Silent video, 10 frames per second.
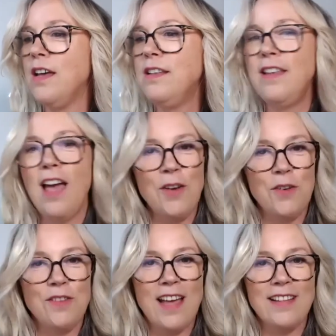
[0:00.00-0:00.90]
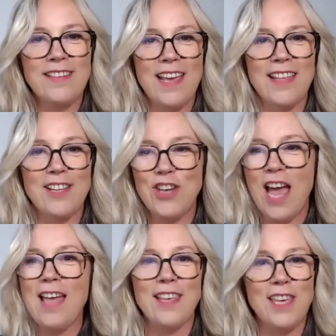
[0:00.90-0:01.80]
No, that's it. The
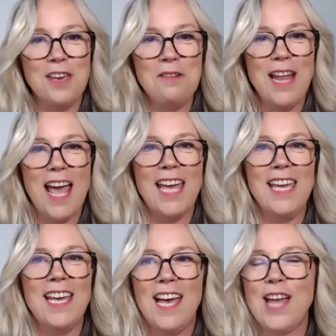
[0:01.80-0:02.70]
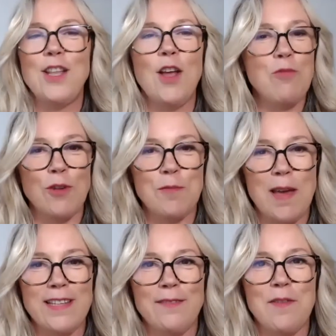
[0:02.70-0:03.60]
chat, the Q&A, and no
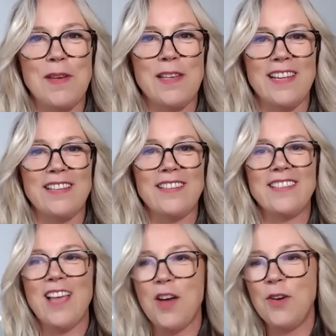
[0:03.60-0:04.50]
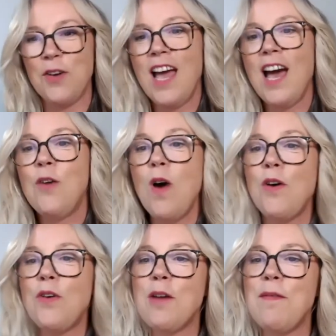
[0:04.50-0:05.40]
prospecting for business. So
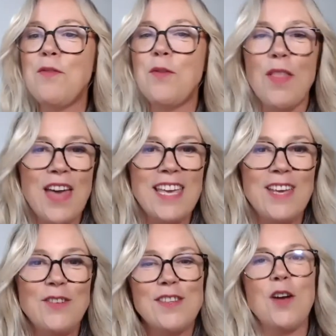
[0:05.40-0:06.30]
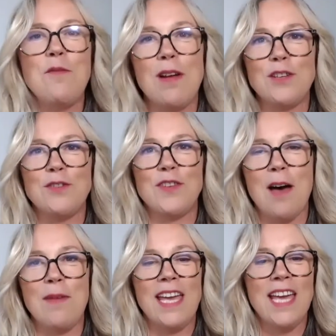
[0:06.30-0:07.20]
welcome everyone. Thank you so much for
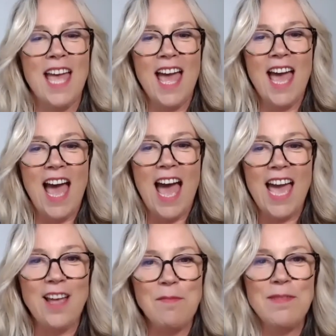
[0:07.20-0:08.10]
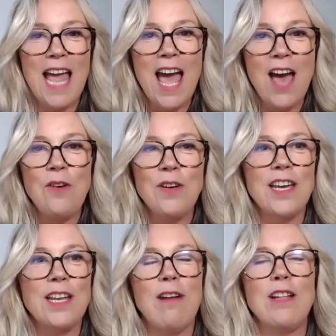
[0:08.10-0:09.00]
coming. And I'm now going
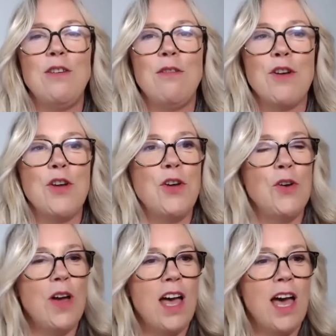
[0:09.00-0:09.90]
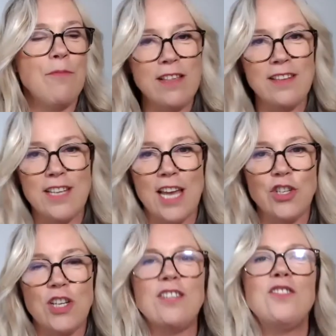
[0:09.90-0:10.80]
to run you through a
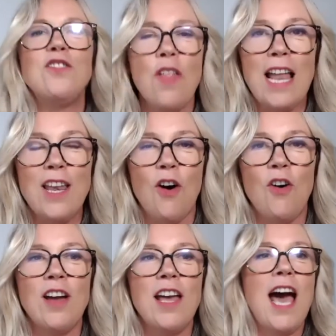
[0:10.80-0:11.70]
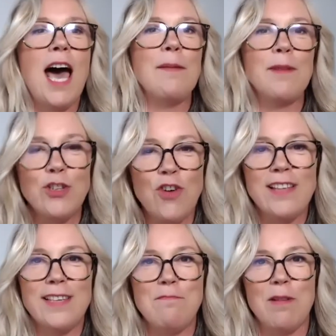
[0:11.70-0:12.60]
presentation. It's not that long, and I'm going to try and
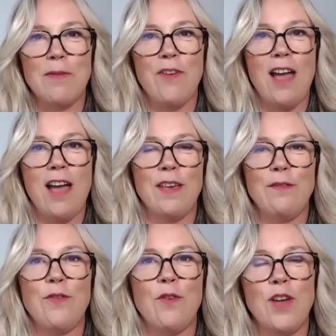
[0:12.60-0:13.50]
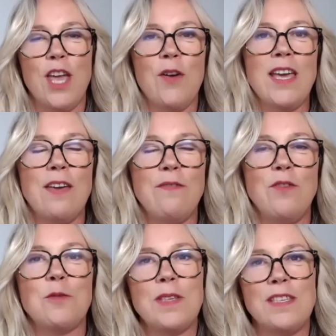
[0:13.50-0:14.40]
simplify everything for you and give you
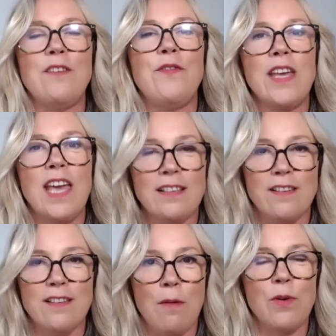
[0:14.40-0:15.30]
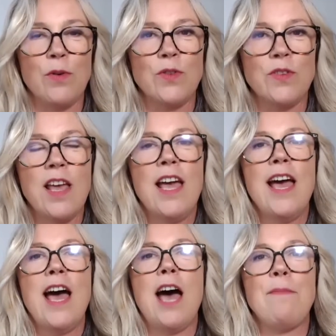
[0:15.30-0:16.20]
specific examples
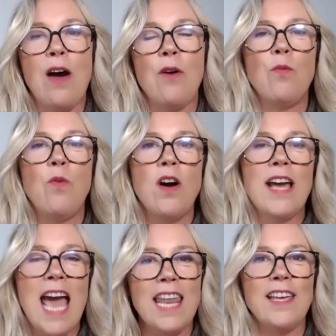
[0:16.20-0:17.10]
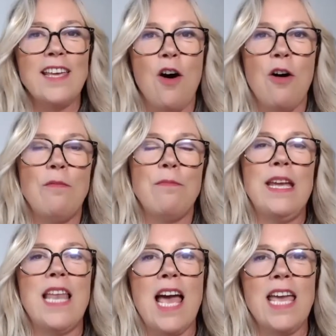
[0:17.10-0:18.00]
about what can and can't
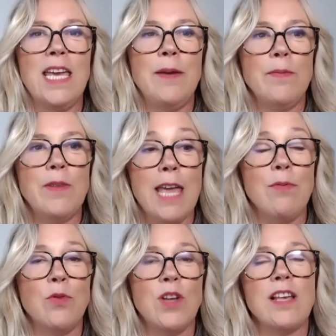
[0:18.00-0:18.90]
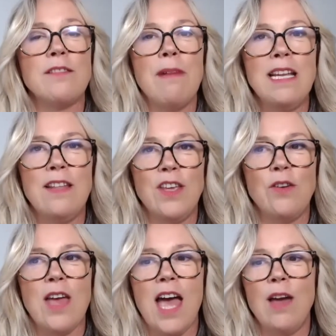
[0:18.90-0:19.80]
be labelled as made in the
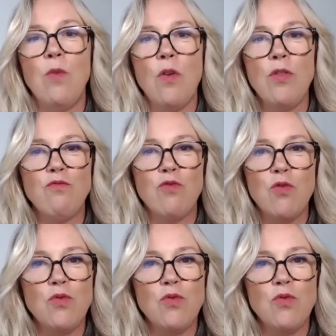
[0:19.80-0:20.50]
UK and what the rules